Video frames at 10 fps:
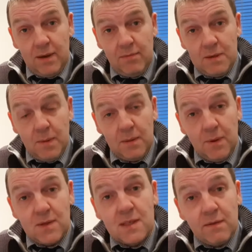going to respond
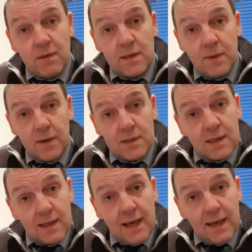positively to it, because
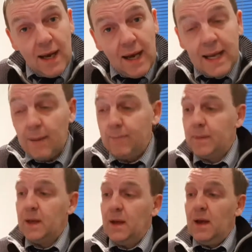that's the kind of guy I am.
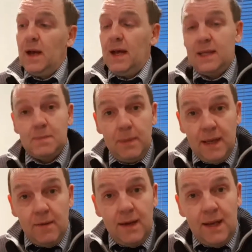And it's
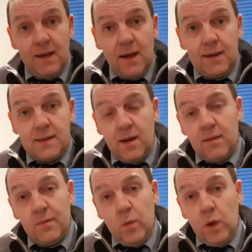beer, innit? It's
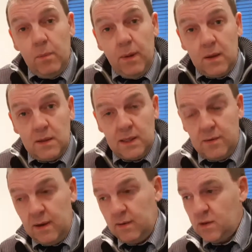not world politics
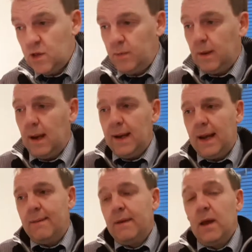or anything stupid like
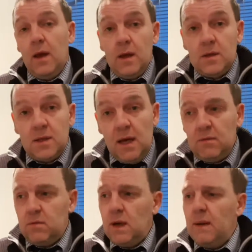that.
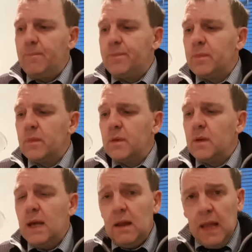So,
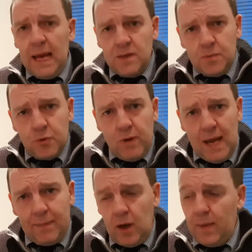like,
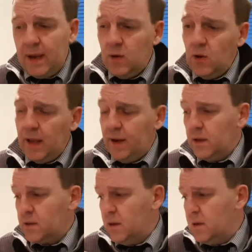subscribe, comment, all that
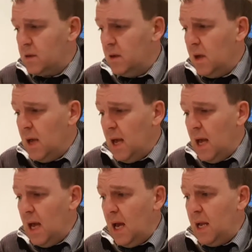nonsense.
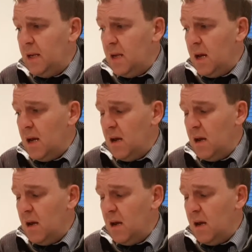And